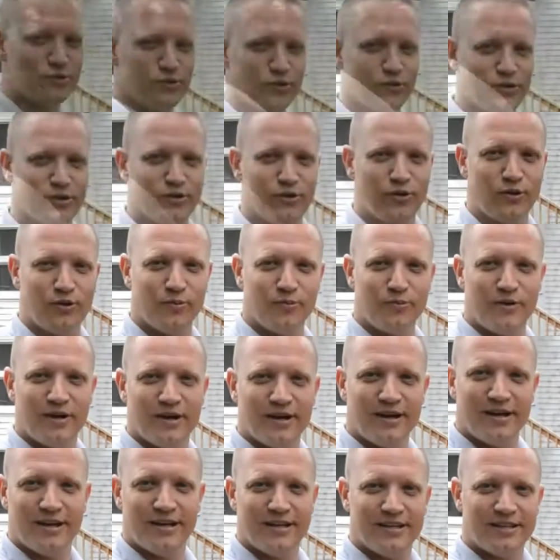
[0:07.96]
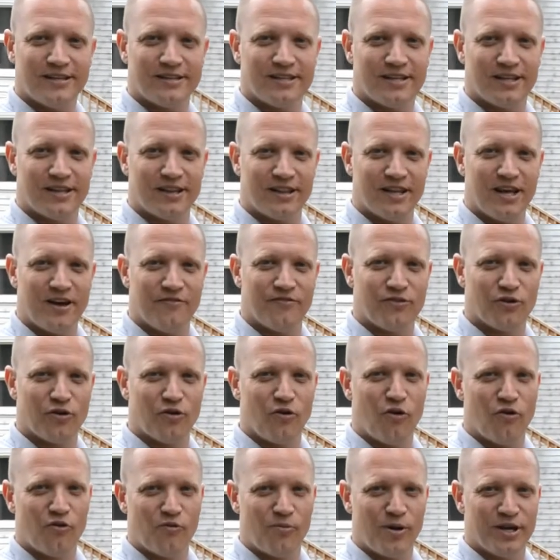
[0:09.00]
The dome to the left
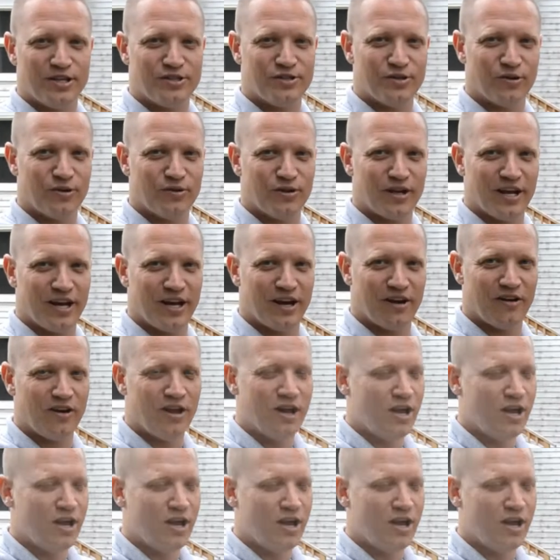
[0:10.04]
over my shoulder here,